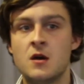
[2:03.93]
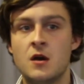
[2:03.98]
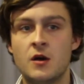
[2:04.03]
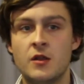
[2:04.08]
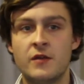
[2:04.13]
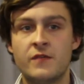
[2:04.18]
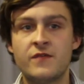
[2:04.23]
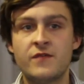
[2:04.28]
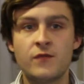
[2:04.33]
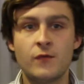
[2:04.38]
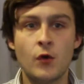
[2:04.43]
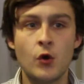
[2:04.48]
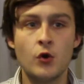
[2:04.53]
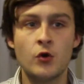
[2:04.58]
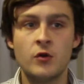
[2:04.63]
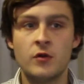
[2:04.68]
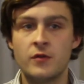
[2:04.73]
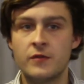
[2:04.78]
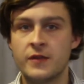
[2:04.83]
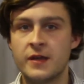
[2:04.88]
At the
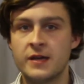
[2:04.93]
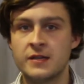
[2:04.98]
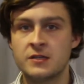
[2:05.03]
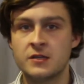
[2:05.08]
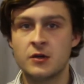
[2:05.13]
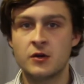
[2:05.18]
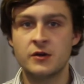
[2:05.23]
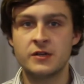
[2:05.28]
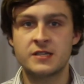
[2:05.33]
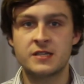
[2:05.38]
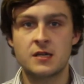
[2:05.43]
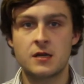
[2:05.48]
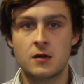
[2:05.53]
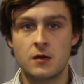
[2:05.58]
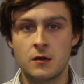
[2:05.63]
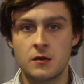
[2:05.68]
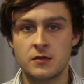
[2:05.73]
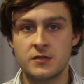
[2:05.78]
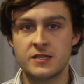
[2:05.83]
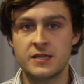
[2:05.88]
front there's a nice
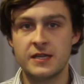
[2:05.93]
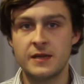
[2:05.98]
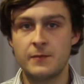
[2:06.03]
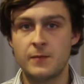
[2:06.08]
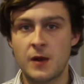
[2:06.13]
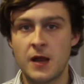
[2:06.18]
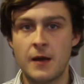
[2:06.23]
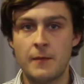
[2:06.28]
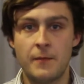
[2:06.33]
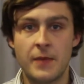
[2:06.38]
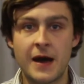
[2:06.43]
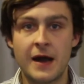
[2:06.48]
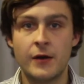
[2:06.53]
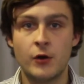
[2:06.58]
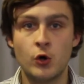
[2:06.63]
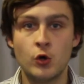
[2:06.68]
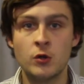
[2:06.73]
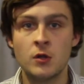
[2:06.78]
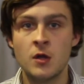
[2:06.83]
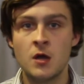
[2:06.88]
glossy black
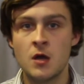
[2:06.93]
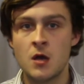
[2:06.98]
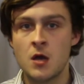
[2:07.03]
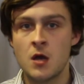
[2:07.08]
panel,